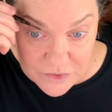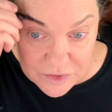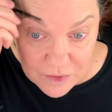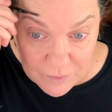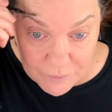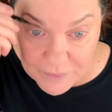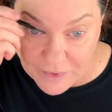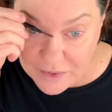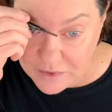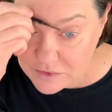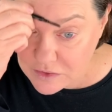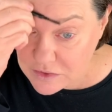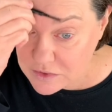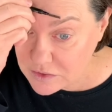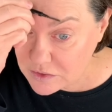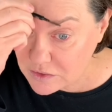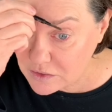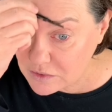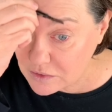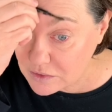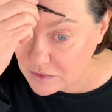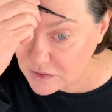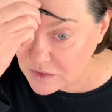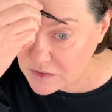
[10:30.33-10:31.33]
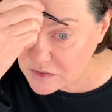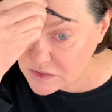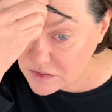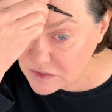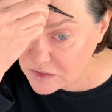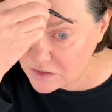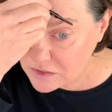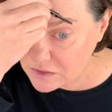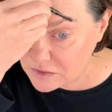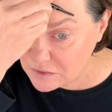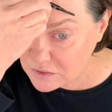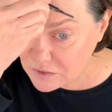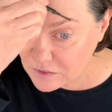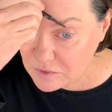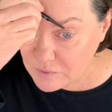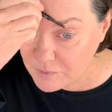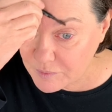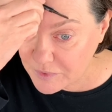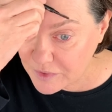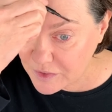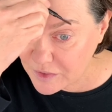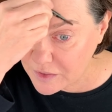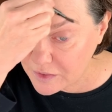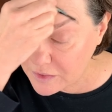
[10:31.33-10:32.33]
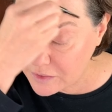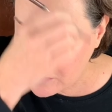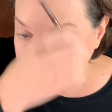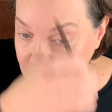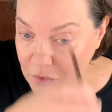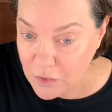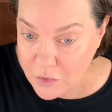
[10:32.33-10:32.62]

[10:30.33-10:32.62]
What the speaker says: I'll pencil these in a little bit.